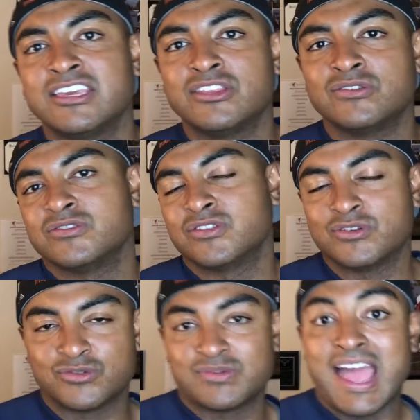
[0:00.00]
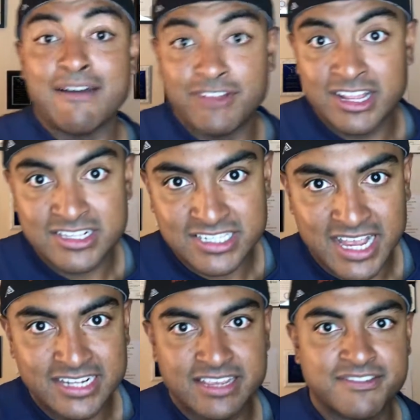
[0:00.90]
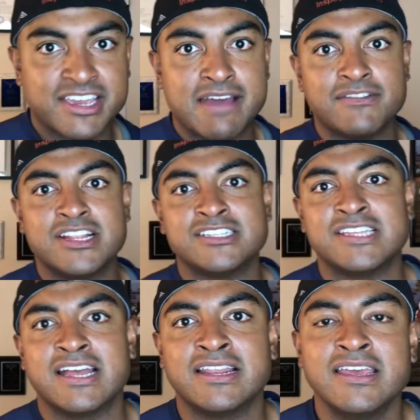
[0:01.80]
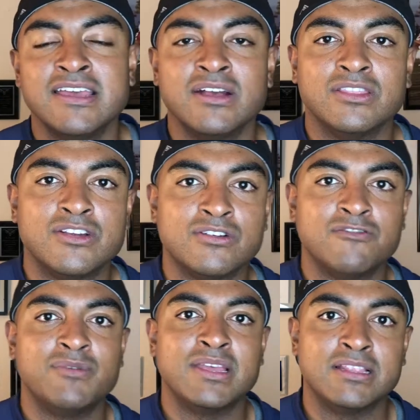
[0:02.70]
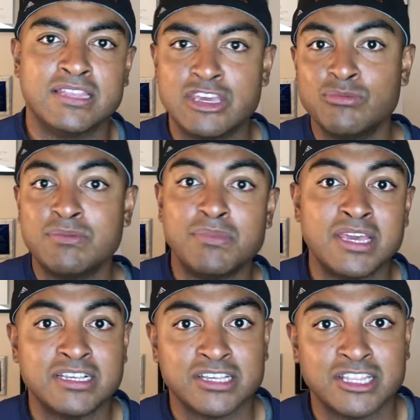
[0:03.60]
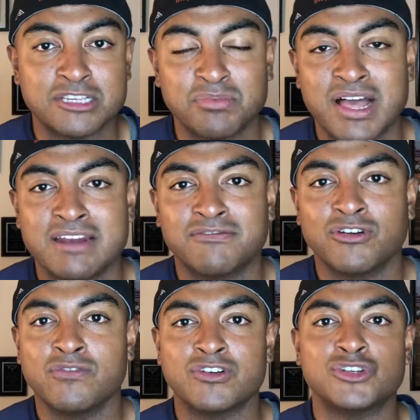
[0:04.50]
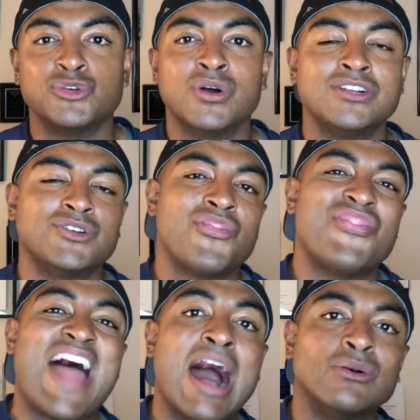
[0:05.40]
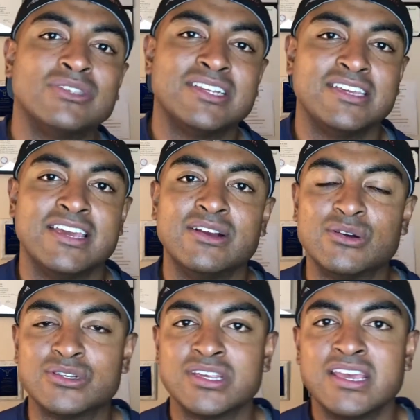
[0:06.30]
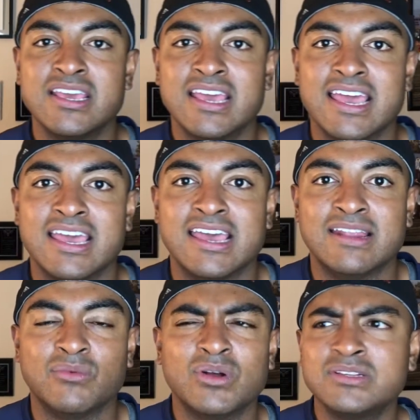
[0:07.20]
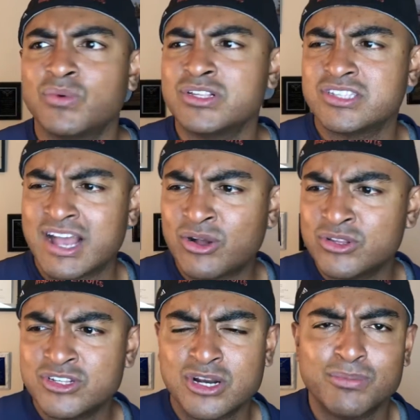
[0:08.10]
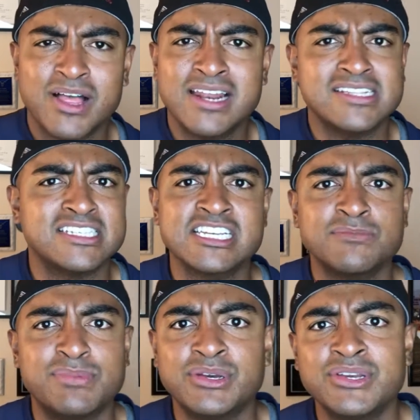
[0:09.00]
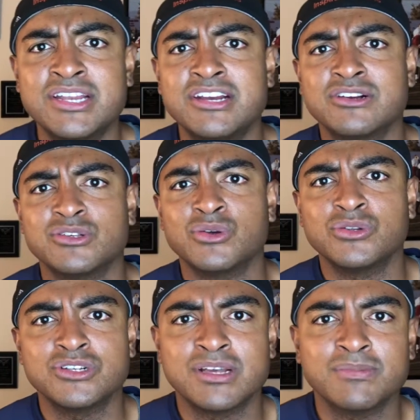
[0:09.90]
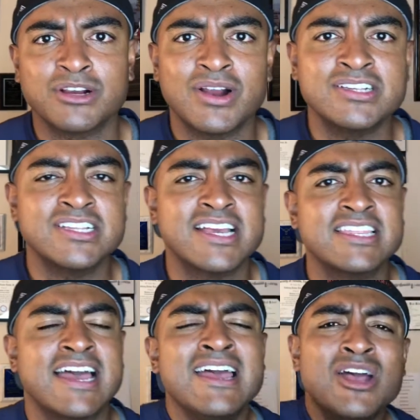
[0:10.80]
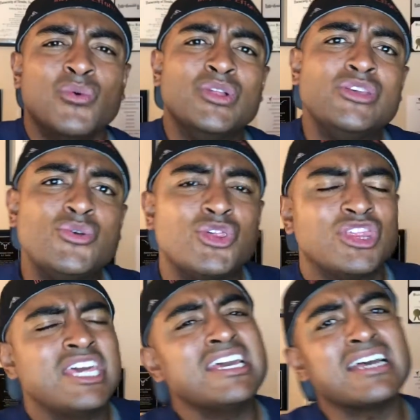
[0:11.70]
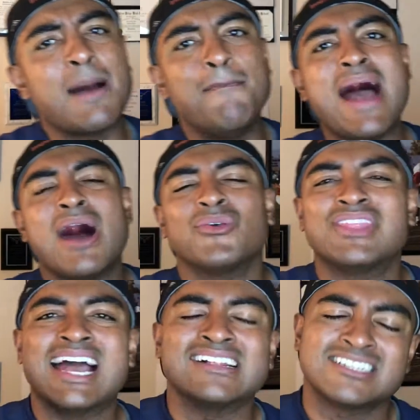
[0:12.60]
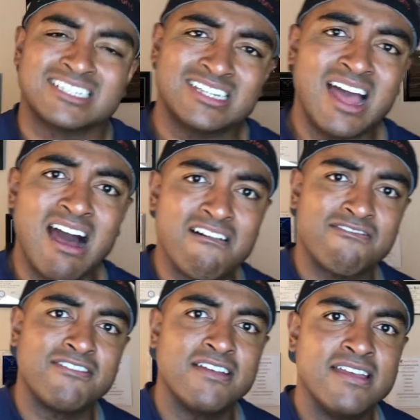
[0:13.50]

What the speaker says: there's evidence, scientific evidence, that there have been human beings on this planet for over 200,000 years. And how old is our planet? 6 billion years old or something crazy like that. When you think about that stuff,